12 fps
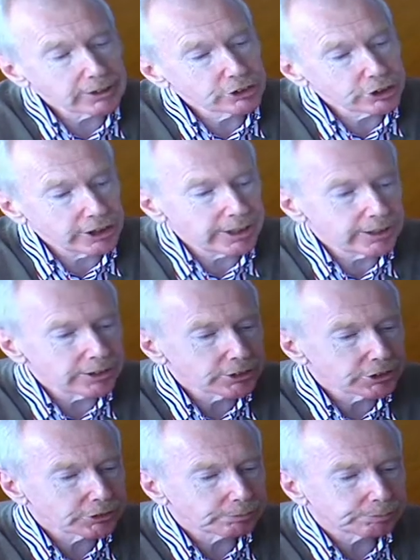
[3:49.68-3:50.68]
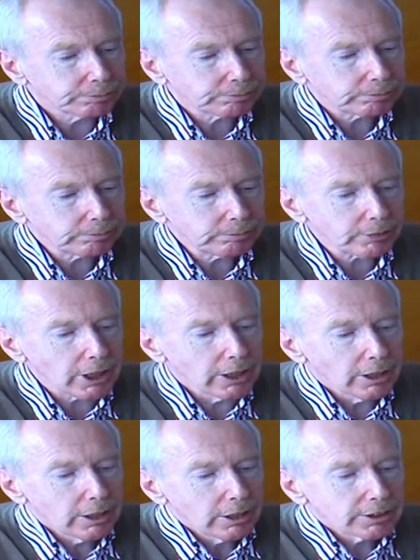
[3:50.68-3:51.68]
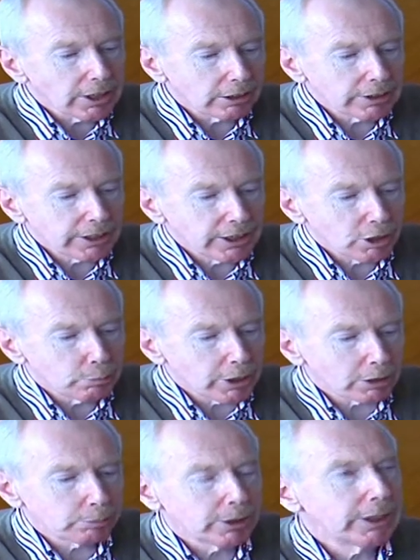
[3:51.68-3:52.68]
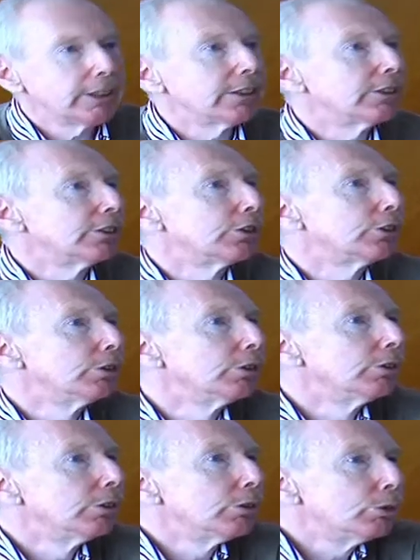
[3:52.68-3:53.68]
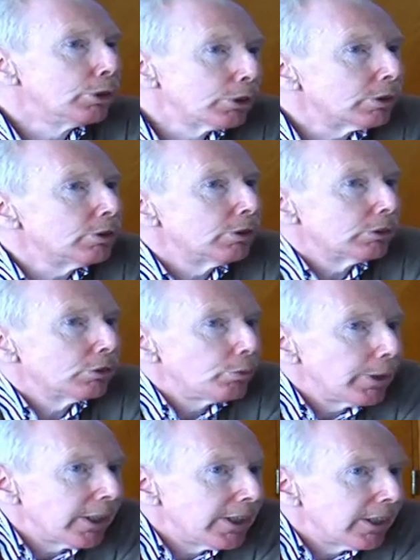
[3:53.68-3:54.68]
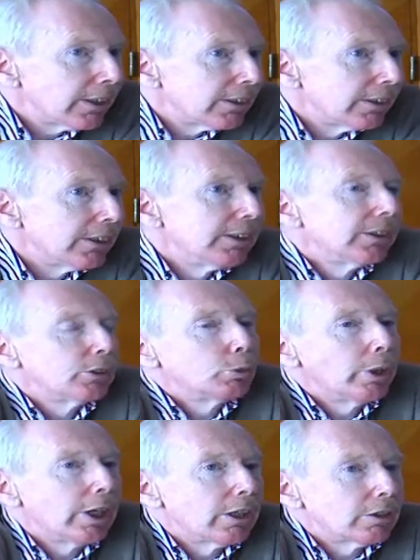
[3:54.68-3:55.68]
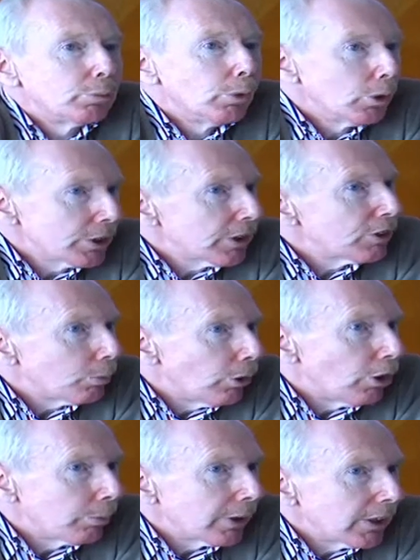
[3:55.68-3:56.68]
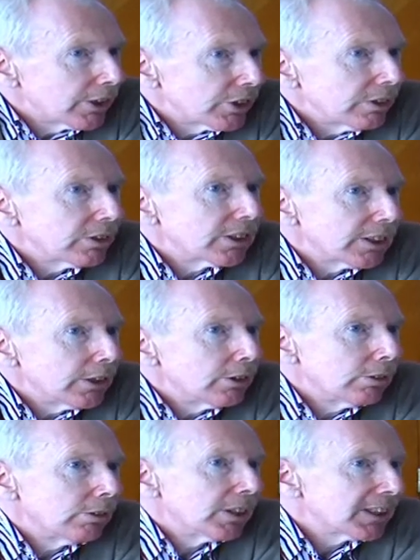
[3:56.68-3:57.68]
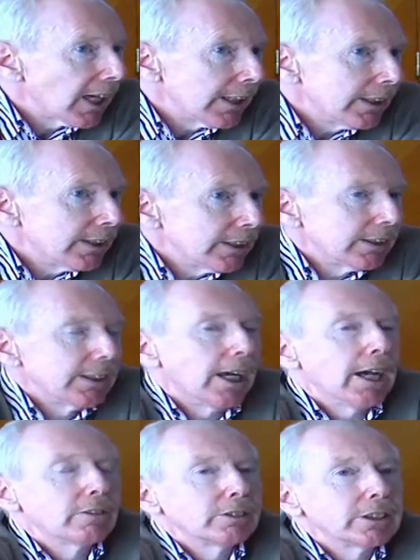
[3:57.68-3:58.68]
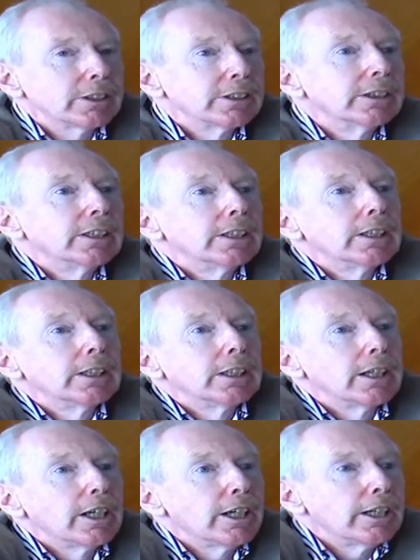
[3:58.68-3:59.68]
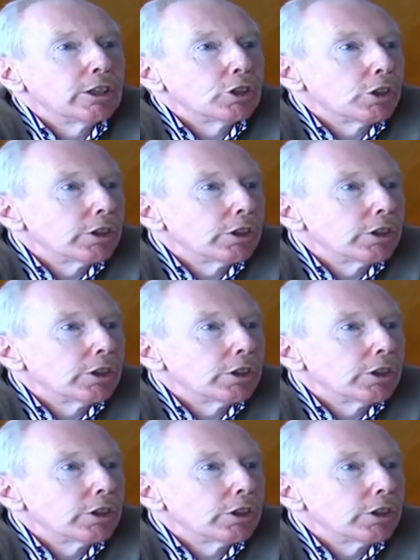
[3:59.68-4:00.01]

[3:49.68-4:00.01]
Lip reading: change. Turning abruptly to rural Romania, where most of the population still resided after a